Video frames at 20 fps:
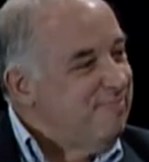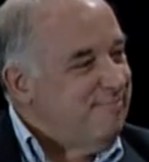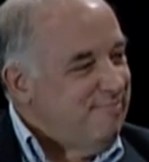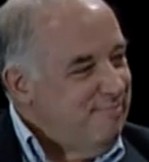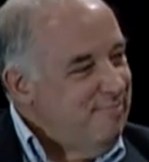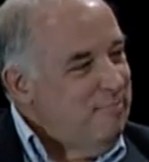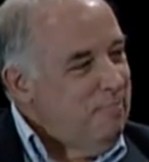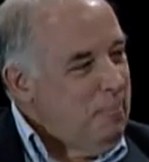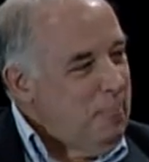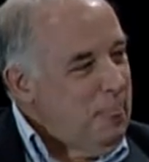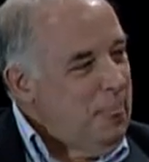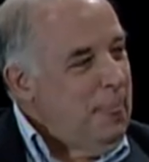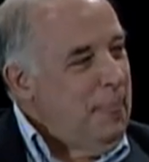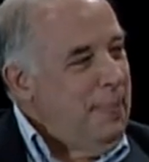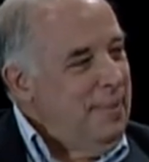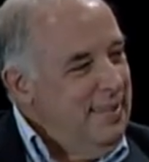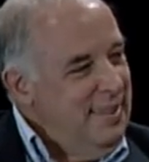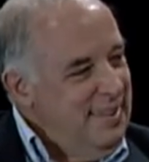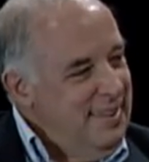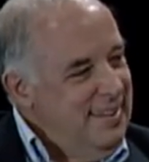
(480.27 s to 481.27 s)
I'm sure she
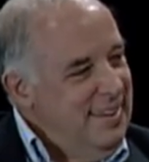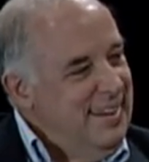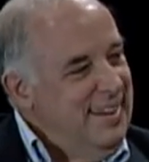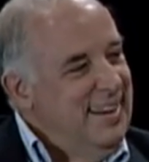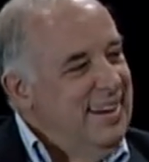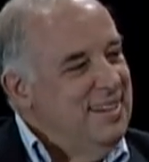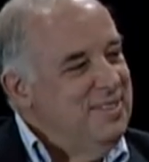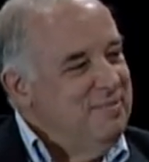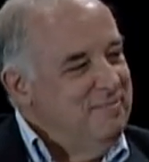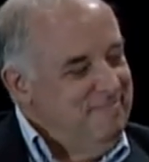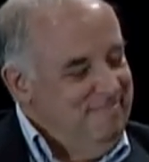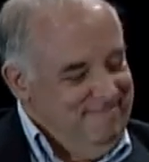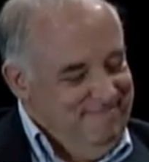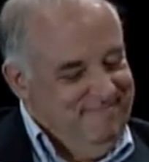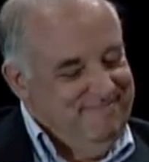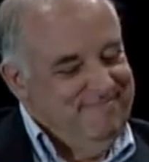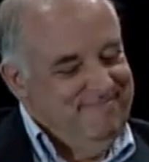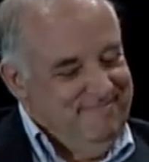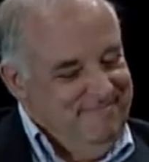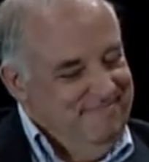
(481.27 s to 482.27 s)
felt like it was
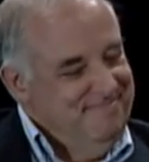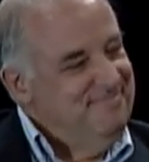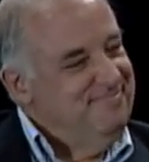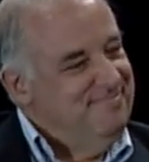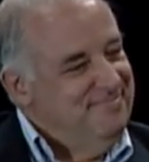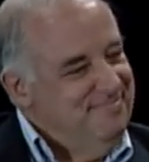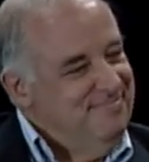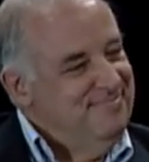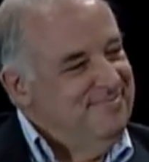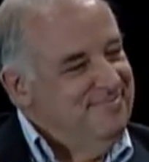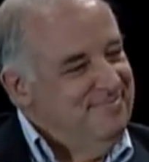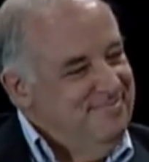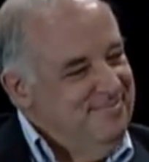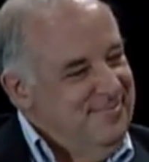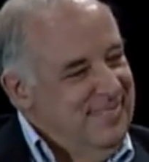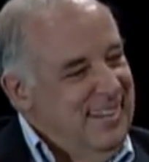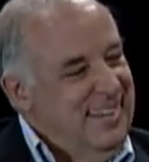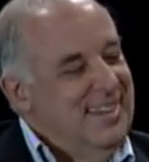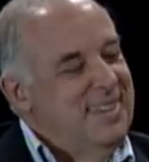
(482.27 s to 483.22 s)
she was signing you away, right?